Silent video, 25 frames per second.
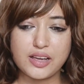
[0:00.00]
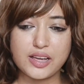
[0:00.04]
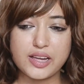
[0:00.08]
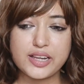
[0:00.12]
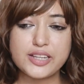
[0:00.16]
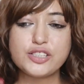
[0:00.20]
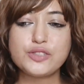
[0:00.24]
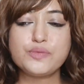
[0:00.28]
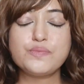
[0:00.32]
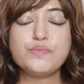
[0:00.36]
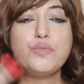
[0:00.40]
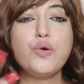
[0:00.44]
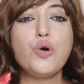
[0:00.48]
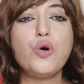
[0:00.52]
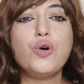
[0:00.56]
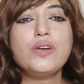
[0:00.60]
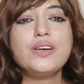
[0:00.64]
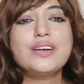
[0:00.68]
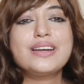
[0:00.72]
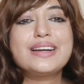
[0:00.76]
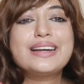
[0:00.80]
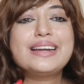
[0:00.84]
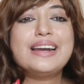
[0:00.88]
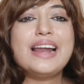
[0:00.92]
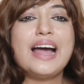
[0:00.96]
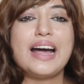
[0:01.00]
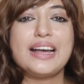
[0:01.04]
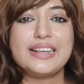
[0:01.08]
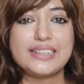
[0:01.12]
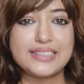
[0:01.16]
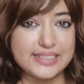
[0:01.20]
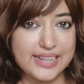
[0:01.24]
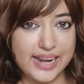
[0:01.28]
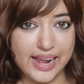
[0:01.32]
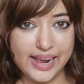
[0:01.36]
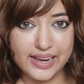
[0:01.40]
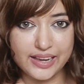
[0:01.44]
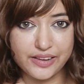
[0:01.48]
it's more
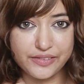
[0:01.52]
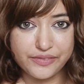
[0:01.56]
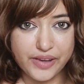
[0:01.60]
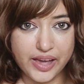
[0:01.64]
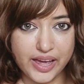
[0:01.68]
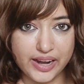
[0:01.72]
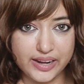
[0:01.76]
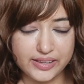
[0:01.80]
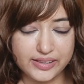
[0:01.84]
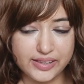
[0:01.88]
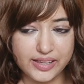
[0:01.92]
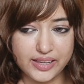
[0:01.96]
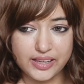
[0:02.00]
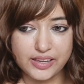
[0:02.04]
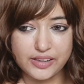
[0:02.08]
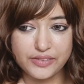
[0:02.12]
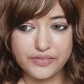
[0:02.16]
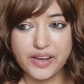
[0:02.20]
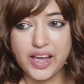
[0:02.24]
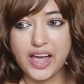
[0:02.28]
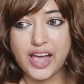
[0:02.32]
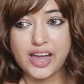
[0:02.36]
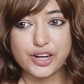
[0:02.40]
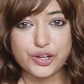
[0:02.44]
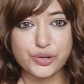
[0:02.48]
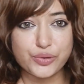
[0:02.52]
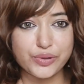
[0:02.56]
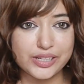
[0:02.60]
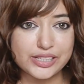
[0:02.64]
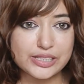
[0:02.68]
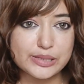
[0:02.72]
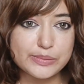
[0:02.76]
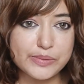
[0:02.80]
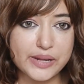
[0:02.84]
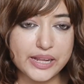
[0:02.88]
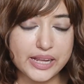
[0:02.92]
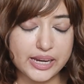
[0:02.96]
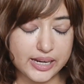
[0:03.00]
glass like, if anything, if I had to
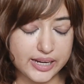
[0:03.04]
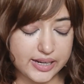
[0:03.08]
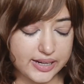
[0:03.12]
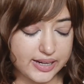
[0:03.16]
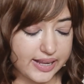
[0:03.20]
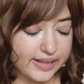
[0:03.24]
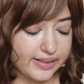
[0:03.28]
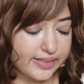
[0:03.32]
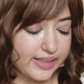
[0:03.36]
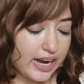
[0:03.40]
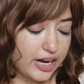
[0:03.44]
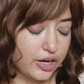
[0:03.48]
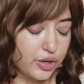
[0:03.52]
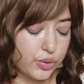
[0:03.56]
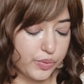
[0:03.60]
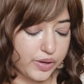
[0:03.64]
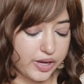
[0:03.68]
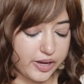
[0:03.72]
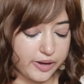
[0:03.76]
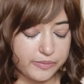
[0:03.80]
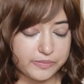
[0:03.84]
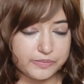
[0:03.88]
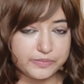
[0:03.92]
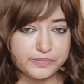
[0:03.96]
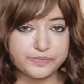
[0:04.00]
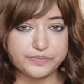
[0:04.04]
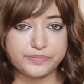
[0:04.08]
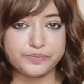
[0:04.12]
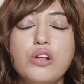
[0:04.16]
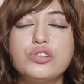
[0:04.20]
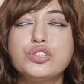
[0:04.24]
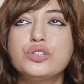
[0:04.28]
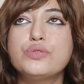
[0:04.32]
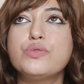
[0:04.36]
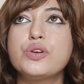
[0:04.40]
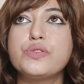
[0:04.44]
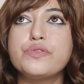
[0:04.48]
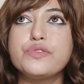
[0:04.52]
explain it like that way.
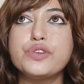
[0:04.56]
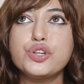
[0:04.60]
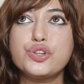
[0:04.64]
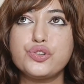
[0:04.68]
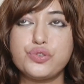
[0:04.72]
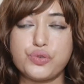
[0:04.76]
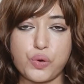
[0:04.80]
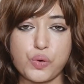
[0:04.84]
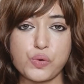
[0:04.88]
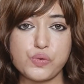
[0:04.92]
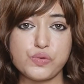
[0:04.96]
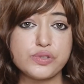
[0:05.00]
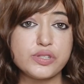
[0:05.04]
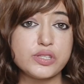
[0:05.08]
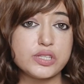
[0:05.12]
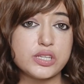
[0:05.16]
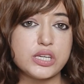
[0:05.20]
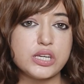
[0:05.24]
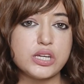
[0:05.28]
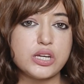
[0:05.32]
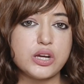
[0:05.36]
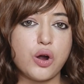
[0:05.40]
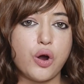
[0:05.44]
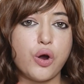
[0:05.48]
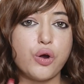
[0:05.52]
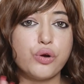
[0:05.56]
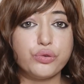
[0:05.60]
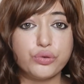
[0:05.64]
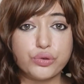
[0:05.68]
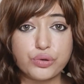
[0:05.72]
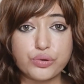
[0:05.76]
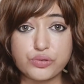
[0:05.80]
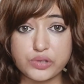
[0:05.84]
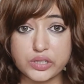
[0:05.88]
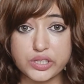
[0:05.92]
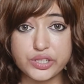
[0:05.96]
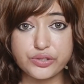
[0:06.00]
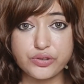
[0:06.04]
Also, what we don't see or
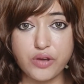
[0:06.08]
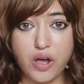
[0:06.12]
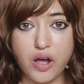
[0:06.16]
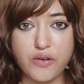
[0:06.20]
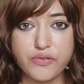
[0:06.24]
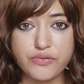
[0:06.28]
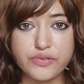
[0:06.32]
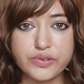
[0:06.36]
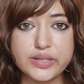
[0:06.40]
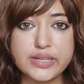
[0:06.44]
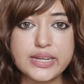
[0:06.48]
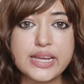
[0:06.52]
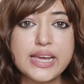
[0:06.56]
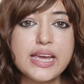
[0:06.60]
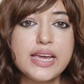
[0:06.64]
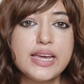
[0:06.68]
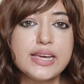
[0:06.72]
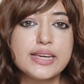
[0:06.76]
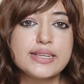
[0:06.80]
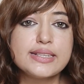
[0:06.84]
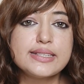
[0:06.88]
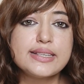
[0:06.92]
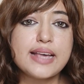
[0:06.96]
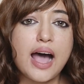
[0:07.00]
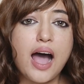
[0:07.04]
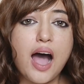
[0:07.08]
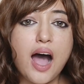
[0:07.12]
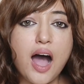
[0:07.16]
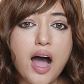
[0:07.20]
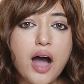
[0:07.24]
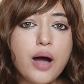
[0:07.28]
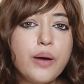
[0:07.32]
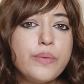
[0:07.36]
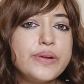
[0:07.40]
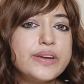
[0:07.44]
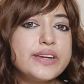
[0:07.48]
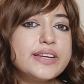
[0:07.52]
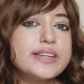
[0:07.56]
notice often is
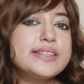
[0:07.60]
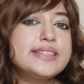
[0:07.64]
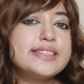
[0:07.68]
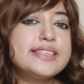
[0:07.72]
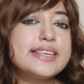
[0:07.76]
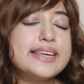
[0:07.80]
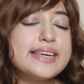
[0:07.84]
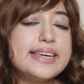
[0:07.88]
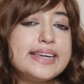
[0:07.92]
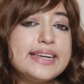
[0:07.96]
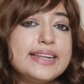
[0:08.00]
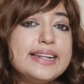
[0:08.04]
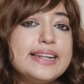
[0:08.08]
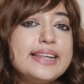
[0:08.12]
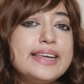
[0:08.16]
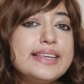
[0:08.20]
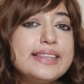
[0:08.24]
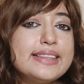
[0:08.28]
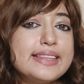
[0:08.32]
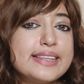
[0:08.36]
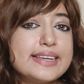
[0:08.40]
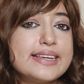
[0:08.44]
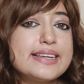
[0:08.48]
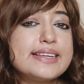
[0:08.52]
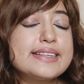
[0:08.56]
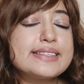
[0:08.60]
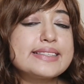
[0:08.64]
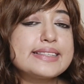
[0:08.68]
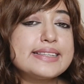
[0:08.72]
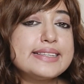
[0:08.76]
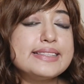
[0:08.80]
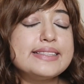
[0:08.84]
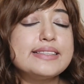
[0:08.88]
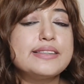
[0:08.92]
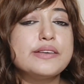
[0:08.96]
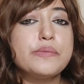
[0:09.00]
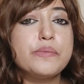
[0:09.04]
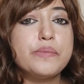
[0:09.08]
how it is healing things
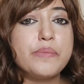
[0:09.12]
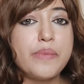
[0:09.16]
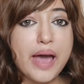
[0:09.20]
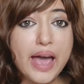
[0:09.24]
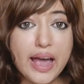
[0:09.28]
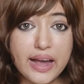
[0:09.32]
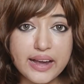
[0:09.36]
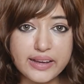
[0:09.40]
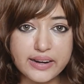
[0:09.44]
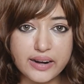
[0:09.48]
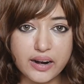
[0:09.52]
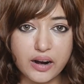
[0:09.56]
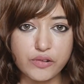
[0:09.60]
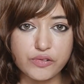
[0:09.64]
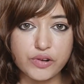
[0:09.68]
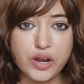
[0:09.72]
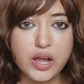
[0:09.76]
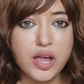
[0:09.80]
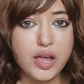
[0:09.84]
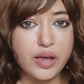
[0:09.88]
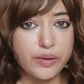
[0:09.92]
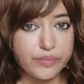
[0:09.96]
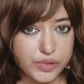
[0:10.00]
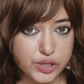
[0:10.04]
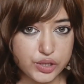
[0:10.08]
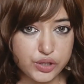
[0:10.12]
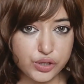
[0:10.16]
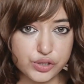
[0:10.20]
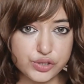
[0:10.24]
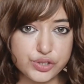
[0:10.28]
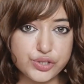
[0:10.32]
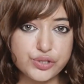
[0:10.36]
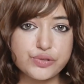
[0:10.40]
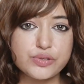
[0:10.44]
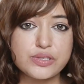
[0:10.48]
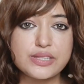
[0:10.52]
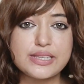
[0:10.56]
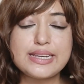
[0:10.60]
in the background,
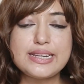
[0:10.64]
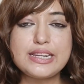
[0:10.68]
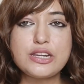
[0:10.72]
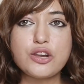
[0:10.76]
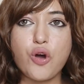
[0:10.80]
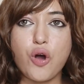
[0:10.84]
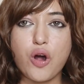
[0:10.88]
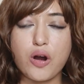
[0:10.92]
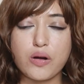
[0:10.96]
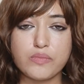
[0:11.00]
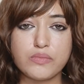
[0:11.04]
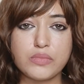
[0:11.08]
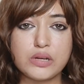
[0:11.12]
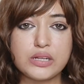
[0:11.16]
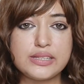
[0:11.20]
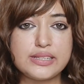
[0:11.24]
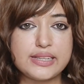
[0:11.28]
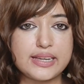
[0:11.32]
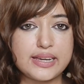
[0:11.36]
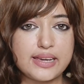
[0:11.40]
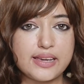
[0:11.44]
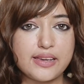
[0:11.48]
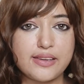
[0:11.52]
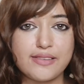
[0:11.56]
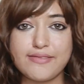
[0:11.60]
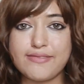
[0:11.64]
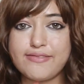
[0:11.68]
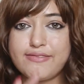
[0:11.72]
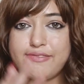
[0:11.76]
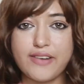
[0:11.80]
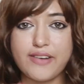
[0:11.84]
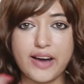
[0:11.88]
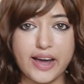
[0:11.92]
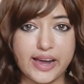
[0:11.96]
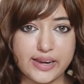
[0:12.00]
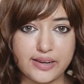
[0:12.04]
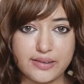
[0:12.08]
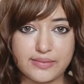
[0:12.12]
because you see, normal day,
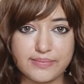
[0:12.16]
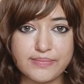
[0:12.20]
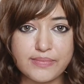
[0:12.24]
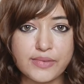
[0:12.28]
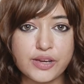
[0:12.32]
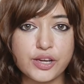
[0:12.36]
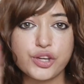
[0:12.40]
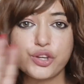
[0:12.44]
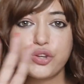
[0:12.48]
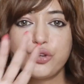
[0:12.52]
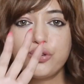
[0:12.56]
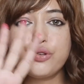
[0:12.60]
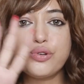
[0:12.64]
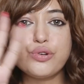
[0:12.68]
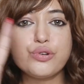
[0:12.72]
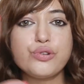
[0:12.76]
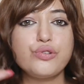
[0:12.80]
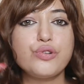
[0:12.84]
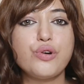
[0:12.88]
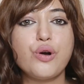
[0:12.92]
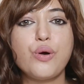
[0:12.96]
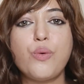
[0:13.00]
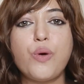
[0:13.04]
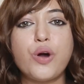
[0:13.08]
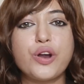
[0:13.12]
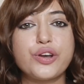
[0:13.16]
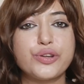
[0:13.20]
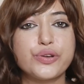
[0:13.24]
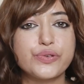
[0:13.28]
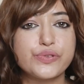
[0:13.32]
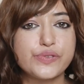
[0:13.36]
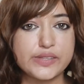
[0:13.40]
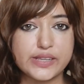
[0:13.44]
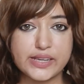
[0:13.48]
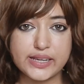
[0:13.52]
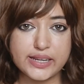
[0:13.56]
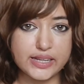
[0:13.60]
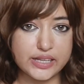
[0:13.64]
fine, you don't know what your
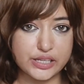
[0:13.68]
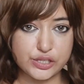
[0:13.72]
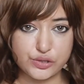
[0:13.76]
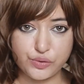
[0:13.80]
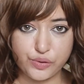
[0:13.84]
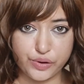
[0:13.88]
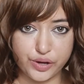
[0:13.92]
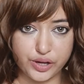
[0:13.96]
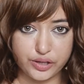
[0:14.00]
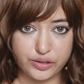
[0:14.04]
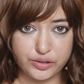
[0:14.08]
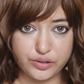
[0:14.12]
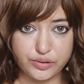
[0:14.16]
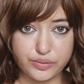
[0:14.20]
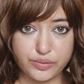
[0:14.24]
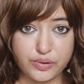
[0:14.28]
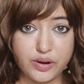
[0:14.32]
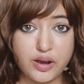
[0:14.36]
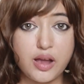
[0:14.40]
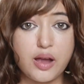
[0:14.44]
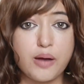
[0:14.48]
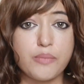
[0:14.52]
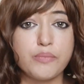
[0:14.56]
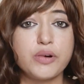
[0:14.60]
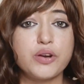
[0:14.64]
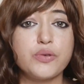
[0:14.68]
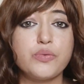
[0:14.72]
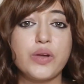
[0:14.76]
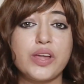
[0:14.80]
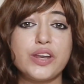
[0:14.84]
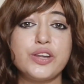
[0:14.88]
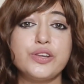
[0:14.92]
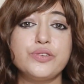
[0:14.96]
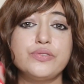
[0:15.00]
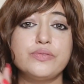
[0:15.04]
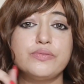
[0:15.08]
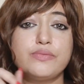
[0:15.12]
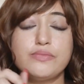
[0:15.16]
skin is going through, but
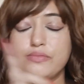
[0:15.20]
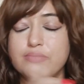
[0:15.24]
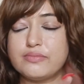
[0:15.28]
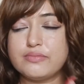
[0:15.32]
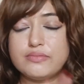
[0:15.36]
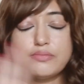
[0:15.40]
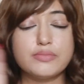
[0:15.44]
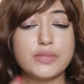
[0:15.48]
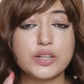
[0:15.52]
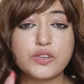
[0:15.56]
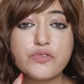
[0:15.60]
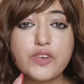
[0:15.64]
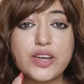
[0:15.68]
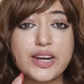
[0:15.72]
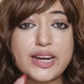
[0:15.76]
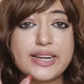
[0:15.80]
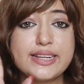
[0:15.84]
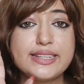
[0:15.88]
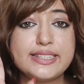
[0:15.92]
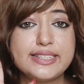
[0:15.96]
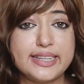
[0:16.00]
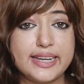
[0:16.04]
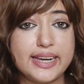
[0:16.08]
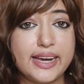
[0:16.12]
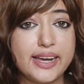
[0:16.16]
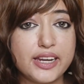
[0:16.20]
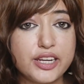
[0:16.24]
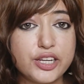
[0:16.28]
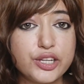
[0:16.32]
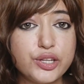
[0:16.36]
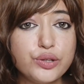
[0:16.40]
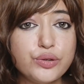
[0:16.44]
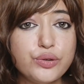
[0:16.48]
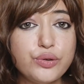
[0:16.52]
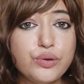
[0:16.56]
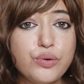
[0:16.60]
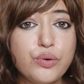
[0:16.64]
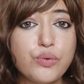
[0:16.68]
when I tell
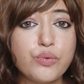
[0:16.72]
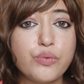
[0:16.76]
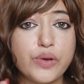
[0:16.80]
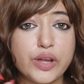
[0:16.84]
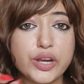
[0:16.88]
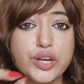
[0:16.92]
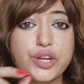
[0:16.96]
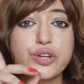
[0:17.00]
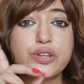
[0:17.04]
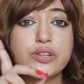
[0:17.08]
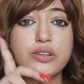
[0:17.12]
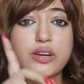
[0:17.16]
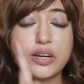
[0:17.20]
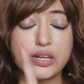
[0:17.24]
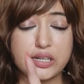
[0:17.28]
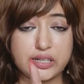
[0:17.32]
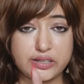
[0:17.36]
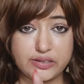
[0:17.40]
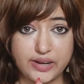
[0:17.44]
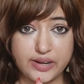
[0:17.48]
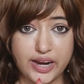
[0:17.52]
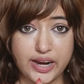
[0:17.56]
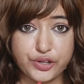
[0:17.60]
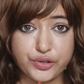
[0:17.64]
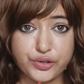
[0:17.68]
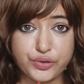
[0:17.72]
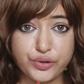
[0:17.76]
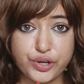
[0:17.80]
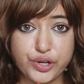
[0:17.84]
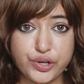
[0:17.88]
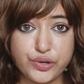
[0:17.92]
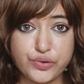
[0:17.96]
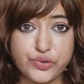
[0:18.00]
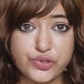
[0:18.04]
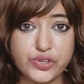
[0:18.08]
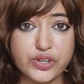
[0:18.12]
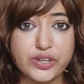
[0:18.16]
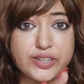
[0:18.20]
you, when a tretinoin
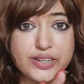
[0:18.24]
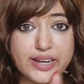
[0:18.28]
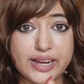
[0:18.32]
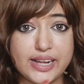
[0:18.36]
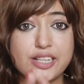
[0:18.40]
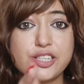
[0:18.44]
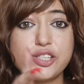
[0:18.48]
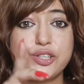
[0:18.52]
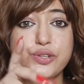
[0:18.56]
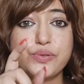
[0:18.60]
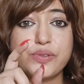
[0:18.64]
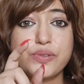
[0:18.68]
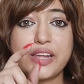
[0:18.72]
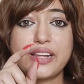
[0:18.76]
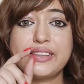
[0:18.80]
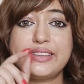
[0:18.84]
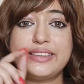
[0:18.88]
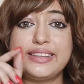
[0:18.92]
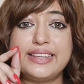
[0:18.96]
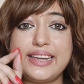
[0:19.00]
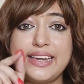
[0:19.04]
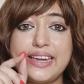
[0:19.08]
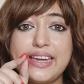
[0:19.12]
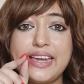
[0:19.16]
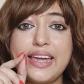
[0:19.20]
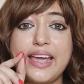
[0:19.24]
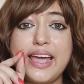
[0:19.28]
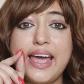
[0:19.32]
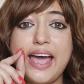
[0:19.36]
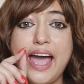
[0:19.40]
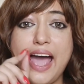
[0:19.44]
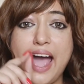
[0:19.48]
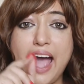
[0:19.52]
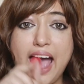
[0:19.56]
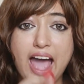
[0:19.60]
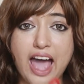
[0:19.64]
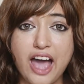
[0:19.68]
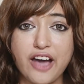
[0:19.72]
user tells you that they
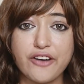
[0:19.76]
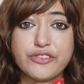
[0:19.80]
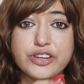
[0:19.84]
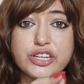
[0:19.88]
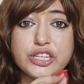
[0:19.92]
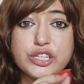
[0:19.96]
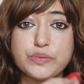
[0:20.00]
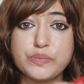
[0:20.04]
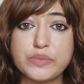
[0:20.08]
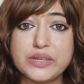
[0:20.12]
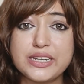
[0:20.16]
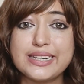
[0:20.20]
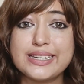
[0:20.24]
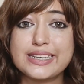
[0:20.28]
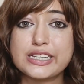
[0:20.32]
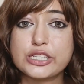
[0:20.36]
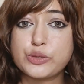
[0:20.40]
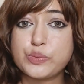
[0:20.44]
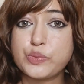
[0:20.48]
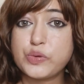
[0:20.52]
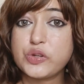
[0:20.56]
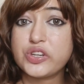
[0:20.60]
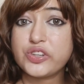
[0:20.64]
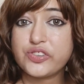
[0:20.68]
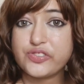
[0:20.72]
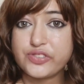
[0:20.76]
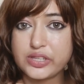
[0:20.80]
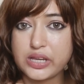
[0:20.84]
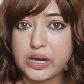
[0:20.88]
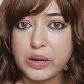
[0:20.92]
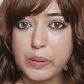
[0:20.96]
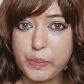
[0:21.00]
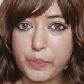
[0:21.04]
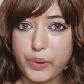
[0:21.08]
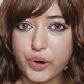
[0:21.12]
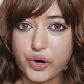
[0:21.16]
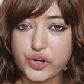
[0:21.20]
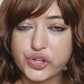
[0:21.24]
haven't been
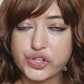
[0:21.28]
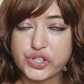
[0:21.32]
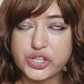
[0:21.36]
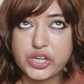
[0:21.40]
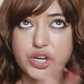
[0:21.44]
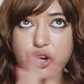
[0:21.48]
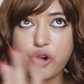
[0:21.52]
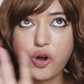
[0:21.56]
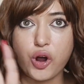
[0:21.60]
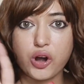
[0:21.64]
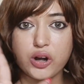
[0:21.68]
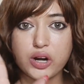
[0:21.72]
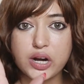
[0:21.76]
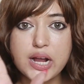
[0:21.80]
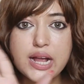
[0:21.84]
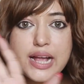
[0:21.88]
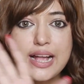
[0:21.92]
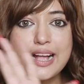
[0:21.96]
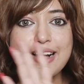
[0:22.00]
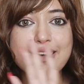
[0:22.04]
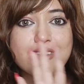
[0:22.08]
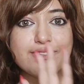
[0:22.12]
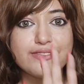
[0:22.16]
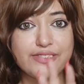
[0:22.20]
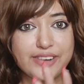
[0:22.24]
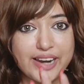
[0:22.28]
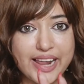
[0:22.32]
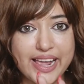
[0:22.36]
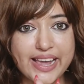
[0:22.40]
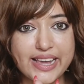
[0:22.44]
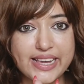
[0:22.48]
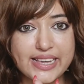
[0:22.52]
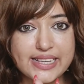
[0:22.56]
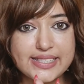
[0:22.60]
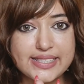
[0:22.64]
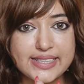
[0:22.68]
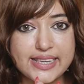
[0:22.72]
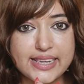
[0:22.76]
experiencing purging or
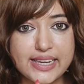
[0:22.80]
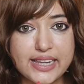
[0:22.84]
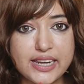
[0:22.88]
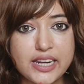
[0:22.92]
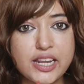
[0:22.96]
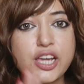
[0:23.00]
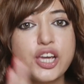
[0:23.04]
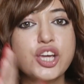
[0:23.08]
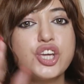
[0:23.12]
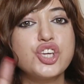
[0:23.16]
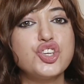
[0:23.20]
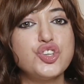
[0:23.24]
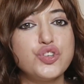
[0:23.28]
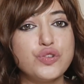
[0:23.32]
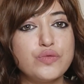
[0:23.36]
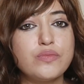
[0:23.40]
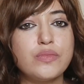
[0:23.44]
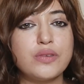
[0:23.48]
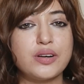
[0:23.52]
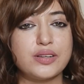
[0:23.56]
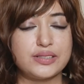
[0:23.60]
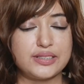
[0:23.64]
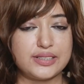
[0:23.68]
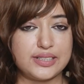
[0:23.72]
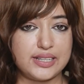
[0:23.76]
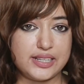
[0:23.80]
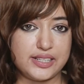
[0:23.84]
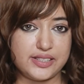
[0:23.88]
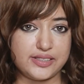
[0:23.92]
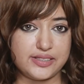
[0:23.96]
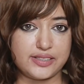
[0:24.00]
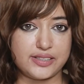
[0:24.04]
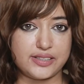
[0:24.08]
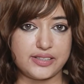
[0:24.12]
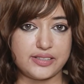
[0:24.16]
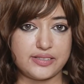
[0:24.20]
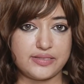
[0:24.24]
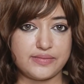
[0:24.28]
flaky skin, you must
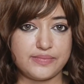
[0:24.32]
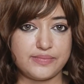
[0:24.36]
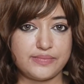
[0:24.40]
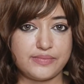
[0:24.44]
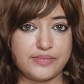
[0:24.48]
listen.